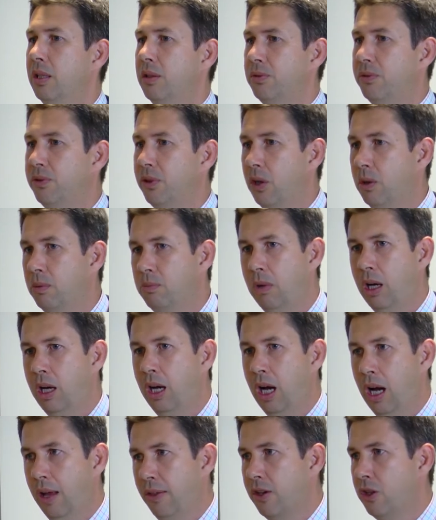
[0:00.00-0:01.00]
from
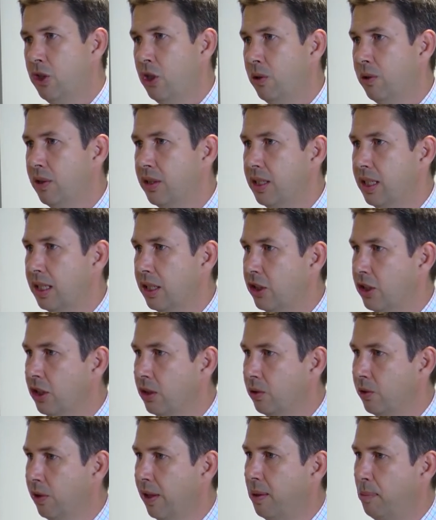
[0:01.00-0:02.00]
other
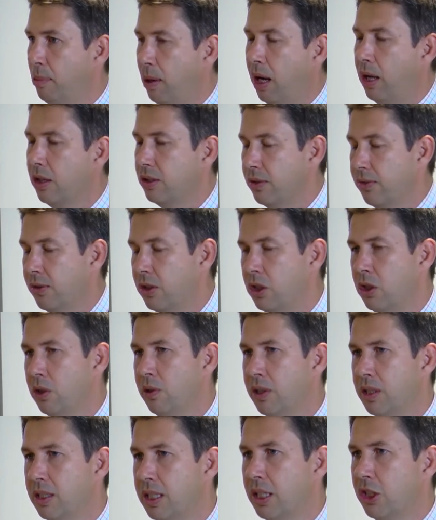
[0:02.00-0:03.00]
jurisdictions or other parts of the
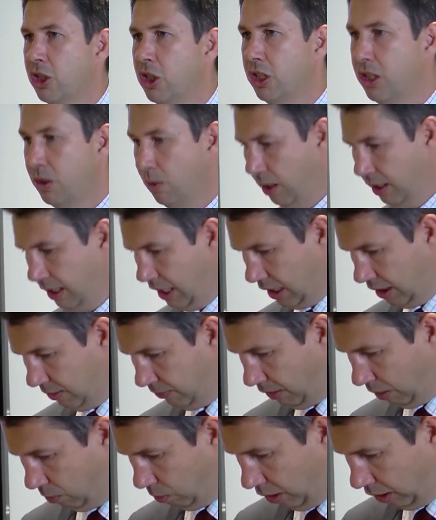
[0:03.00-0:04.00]
jurisdiction to
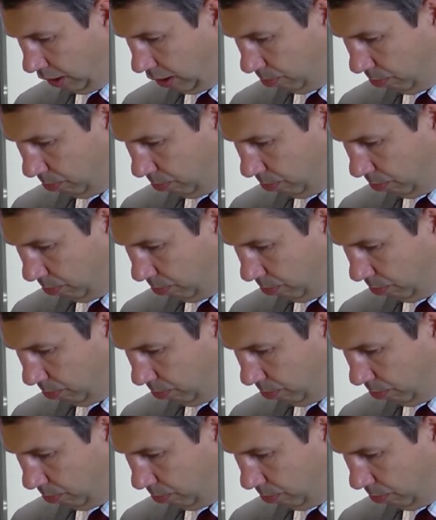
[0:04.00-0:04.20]
identify what